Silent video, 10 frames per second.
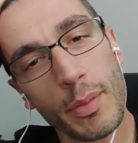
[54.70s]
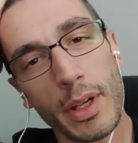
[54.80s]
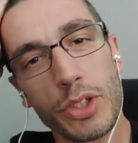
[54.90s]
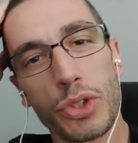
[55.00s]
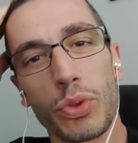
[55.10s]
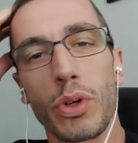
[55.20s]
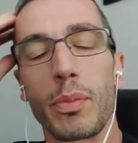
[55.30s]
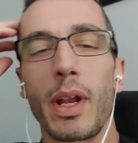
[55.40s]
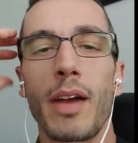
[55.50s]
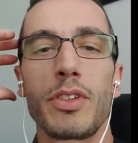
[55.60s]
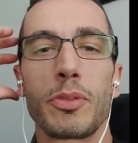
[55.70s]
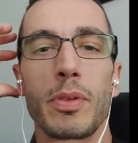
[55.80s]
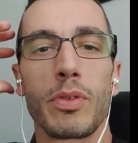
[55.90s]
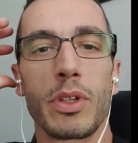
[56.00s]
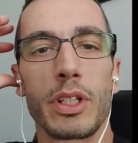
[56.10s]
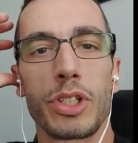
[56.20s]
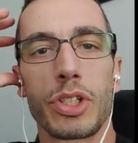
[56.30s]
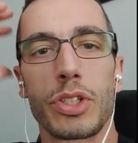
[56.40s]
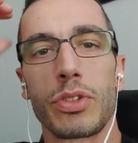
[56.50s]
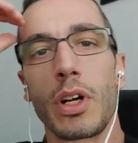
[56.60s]
I'm not sure, but I've just been really
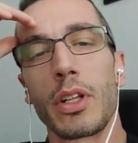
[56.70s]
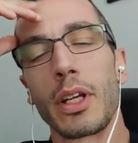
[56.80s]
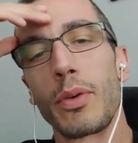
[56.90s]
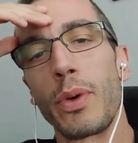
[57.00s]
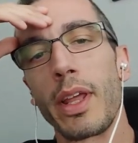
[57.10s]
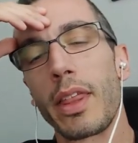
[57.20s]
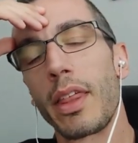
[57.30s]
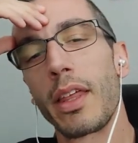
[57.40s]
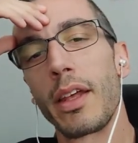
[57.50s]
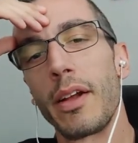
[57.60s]
struggling with